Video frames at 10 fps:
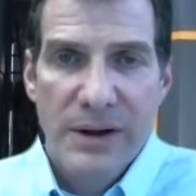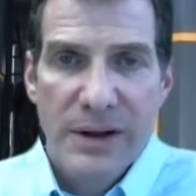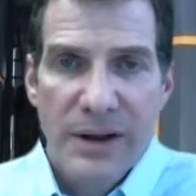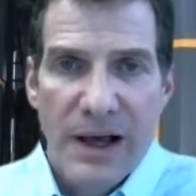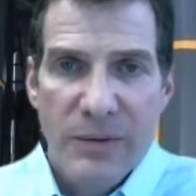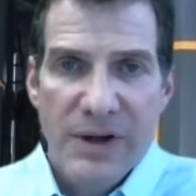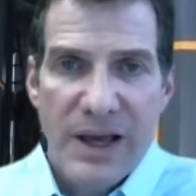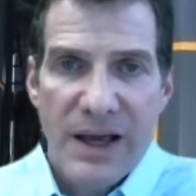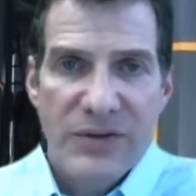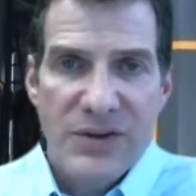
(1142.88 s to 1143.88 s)
I'm going to have
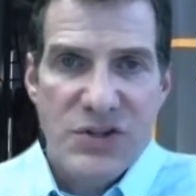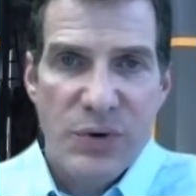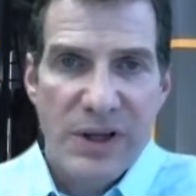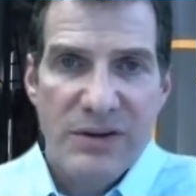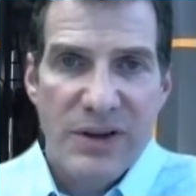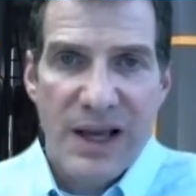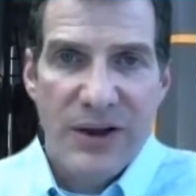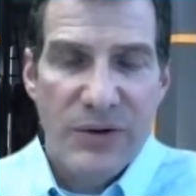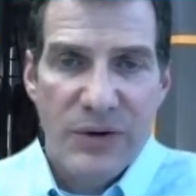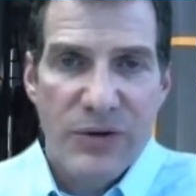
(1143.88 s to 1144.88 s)
to string together
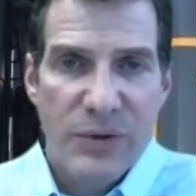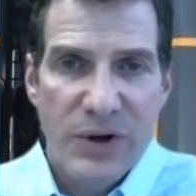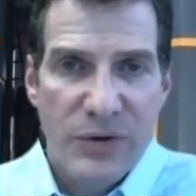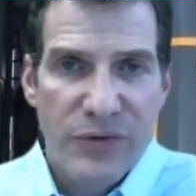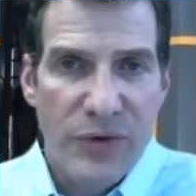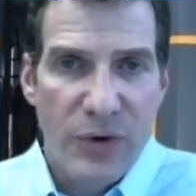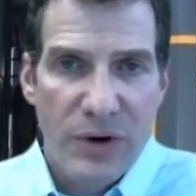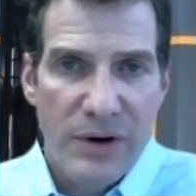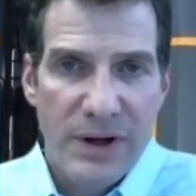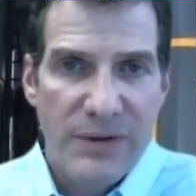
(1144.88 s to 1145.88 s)
3 or 4
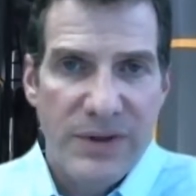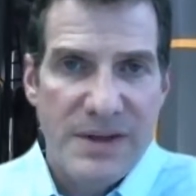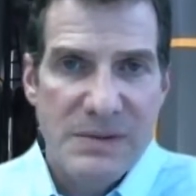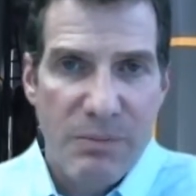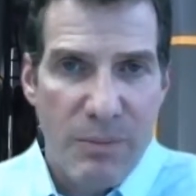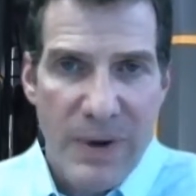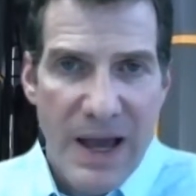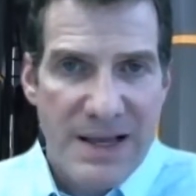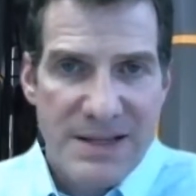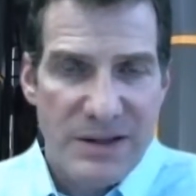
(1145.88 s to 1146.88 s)
of these
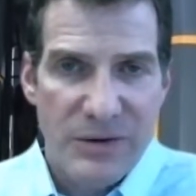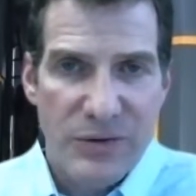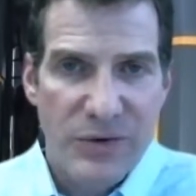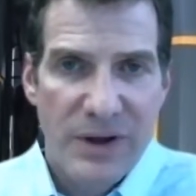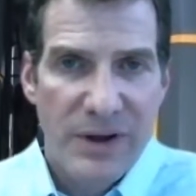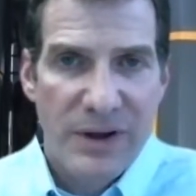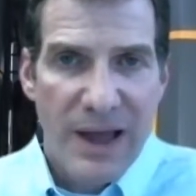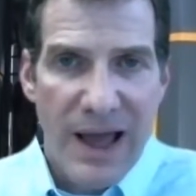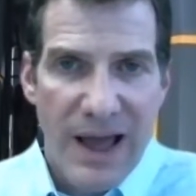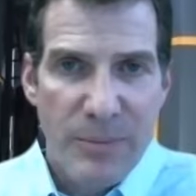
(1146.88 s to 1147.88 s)
massive
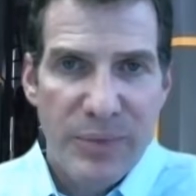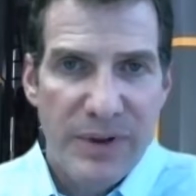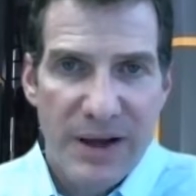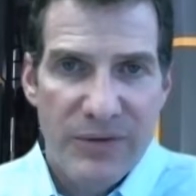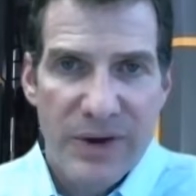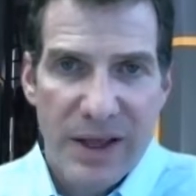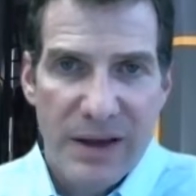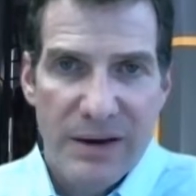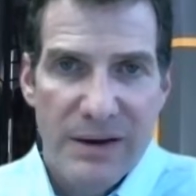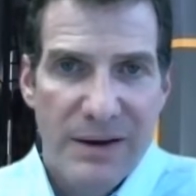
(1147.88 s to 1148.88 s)
amp-loving
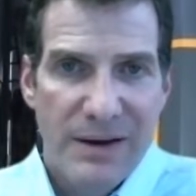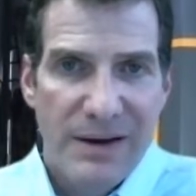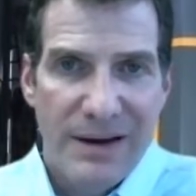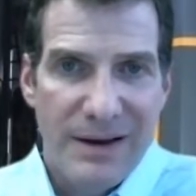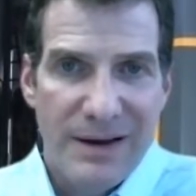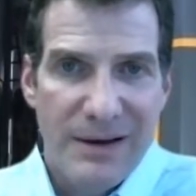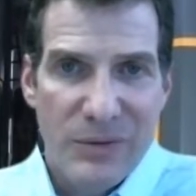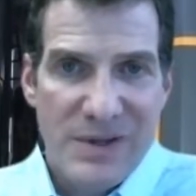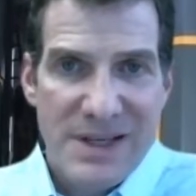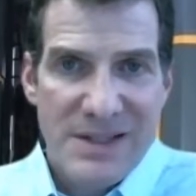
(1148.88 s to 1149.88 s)

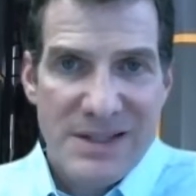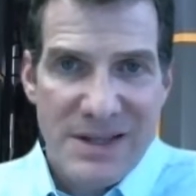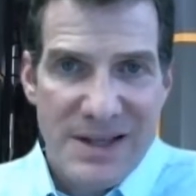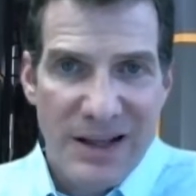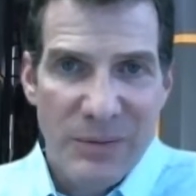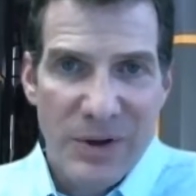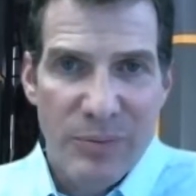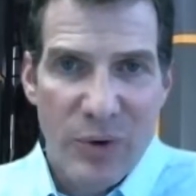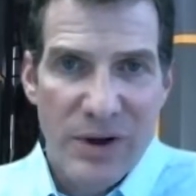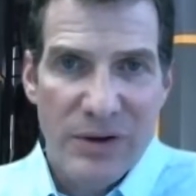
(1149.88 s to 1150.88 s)
resistance element
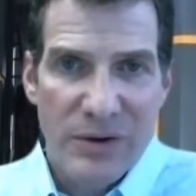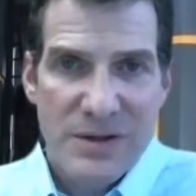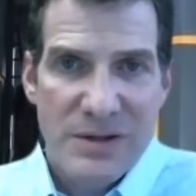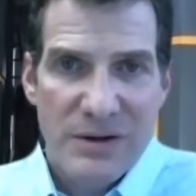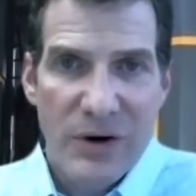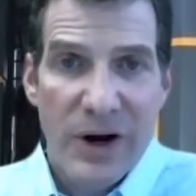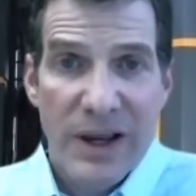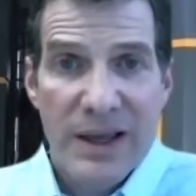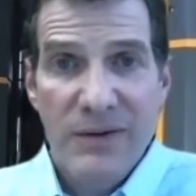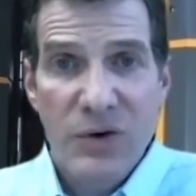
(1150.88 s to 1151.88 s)
boilers, or I can give
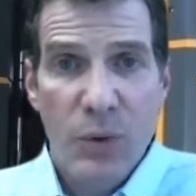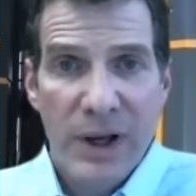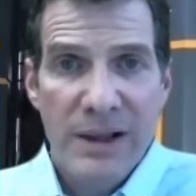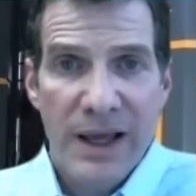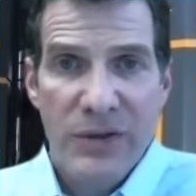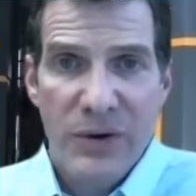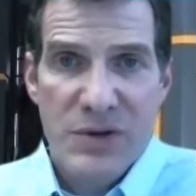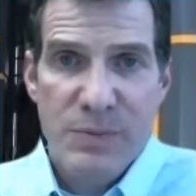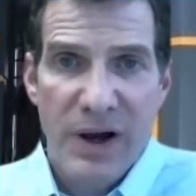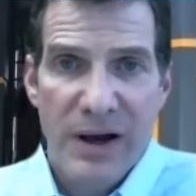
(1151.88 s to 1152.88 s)
you one like those
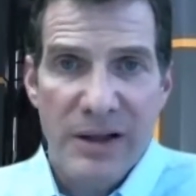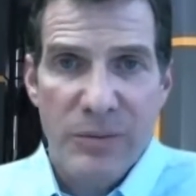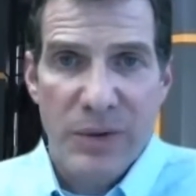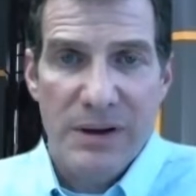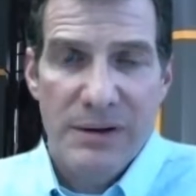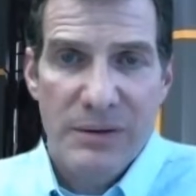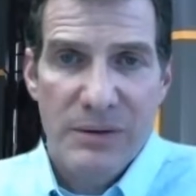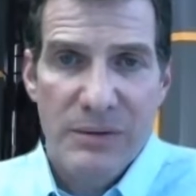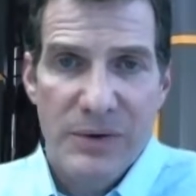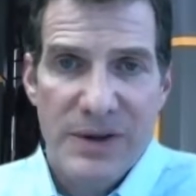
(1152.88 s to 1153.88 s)
behind me
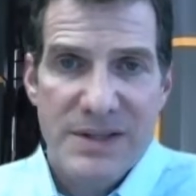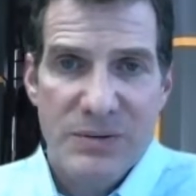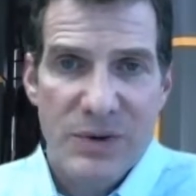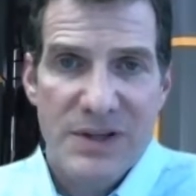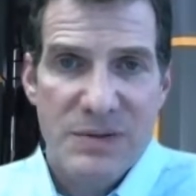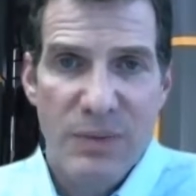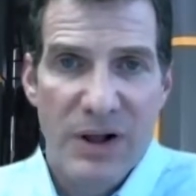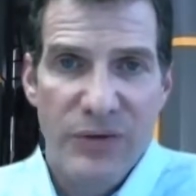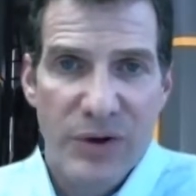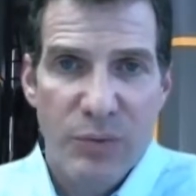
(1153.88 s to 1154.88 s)
with a small
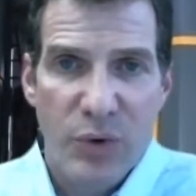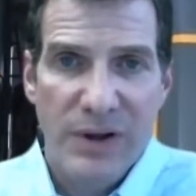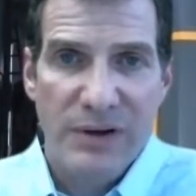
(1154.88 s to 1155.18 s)
footprint.